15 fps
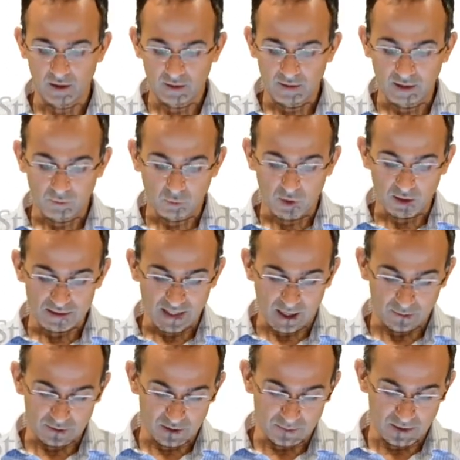that works
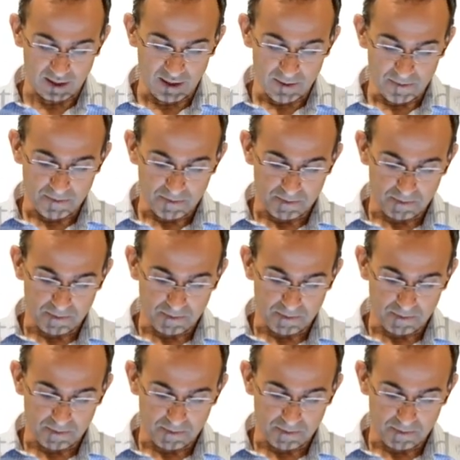out to be